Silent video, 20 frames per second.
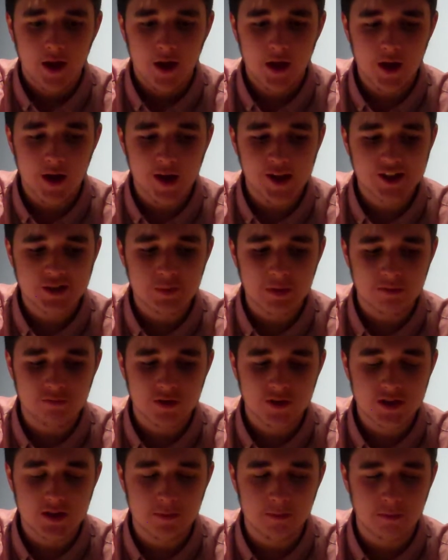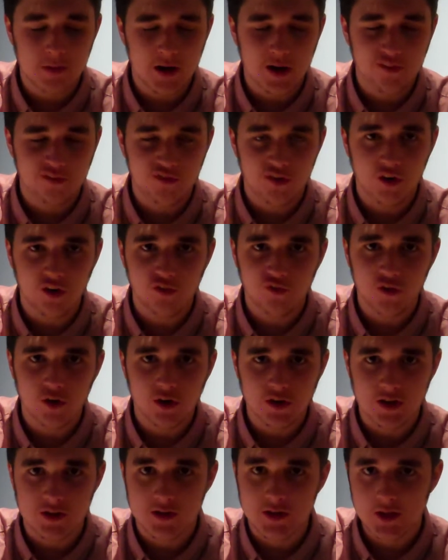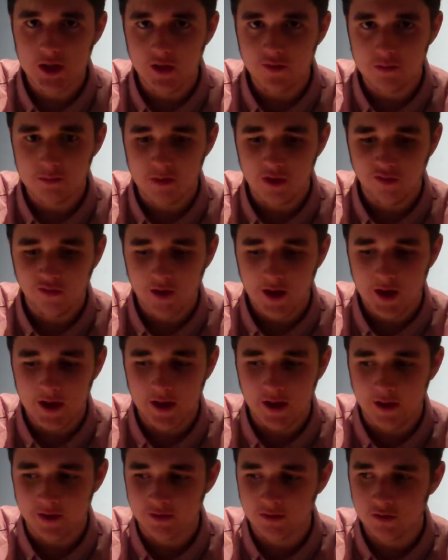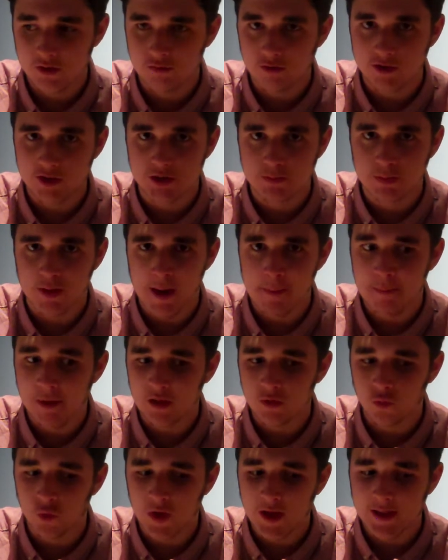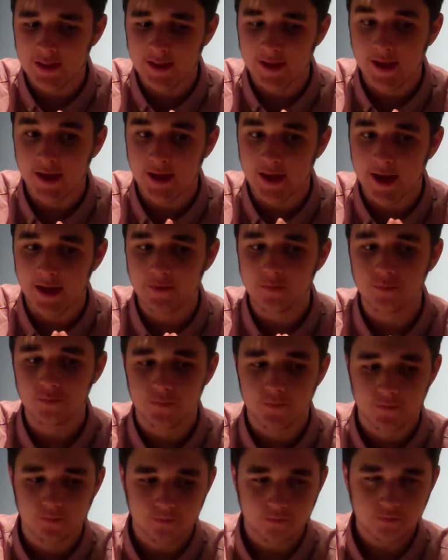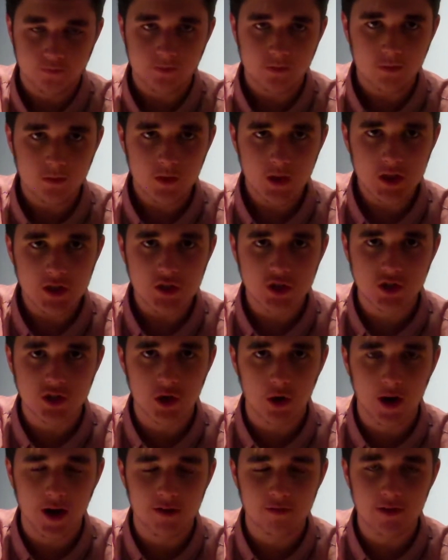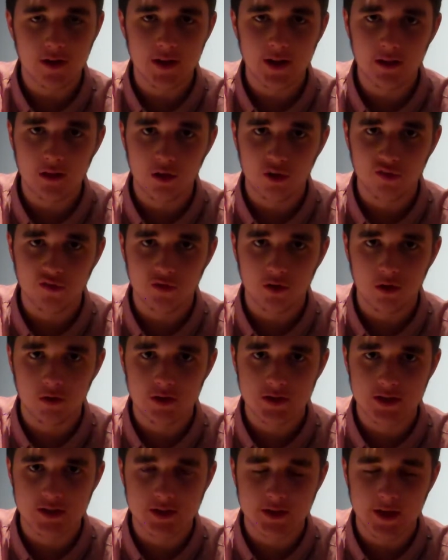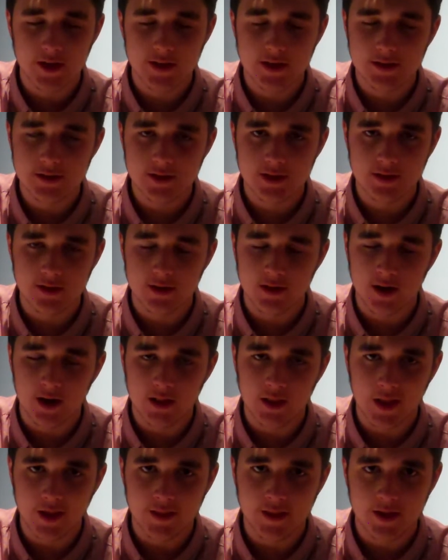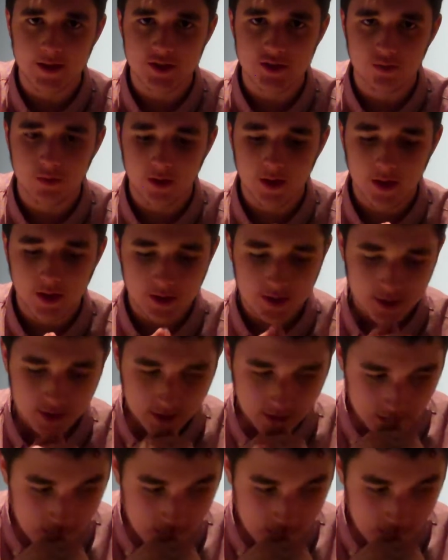Uh, it's been written by Phil Ford and Steven Moffat and directed by Ben Wheatley again. So I really look forward to seeing Into the Dalek next week.